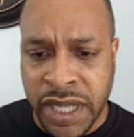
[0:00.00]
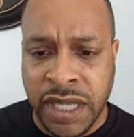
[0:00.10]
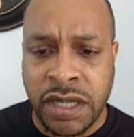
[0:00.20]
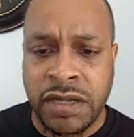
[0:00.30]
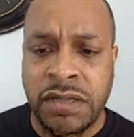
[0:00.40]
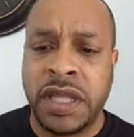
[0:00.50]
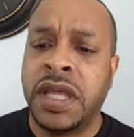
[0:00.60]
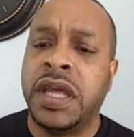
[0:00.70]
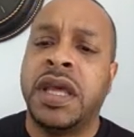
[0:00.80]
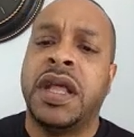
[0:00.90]
bail.
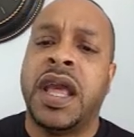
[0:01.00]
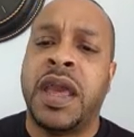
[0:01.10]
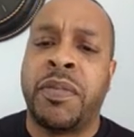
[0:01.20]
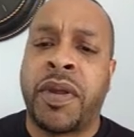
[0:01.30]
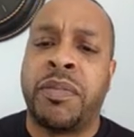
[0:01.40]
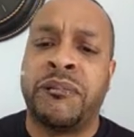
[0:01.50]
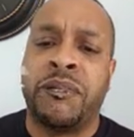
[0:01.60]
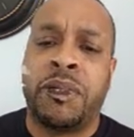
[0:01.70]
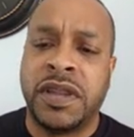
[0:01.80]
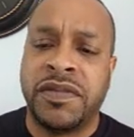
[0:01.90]
And part
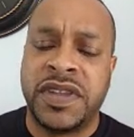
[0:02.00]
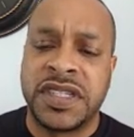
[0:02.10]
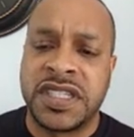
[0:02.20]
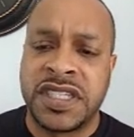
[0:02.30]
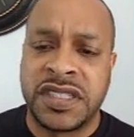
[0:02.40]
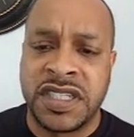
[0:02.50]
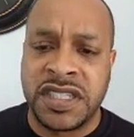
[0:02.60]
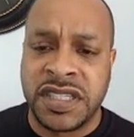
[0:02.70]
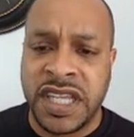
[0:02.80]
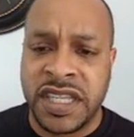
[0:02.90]
of all of this is
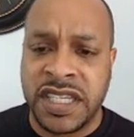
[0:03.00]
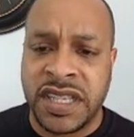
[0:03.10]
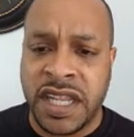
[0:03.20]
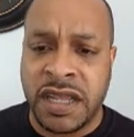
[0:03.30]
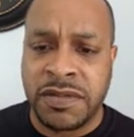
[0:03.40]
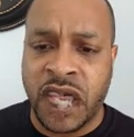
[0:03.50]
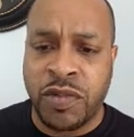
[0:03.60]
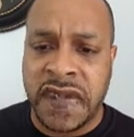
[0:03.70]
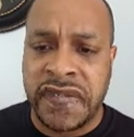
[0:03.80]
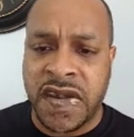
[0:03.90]
just getting it set up to where